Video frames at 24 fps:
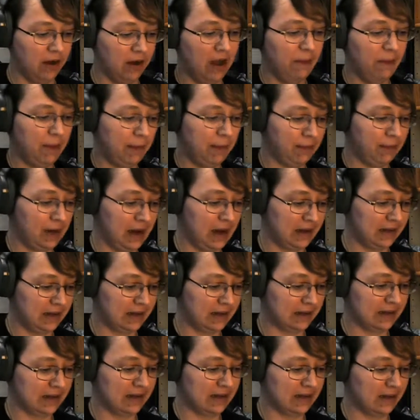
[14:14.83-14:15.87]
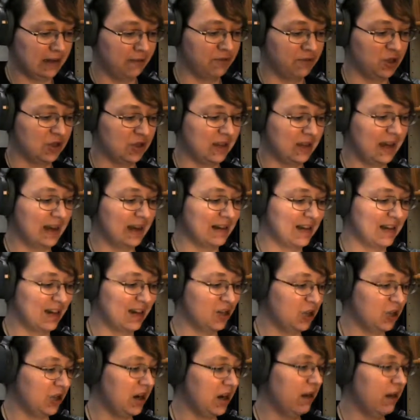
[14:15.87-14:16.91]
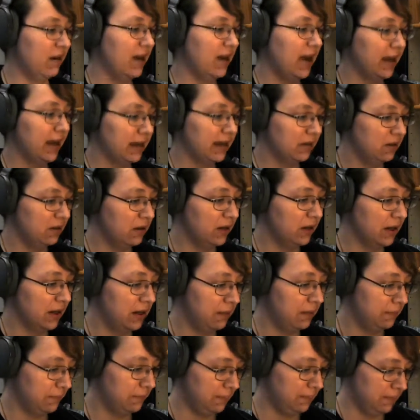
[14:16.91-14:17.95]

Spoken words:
not my practice and stuff, just like a dictionary I can look up.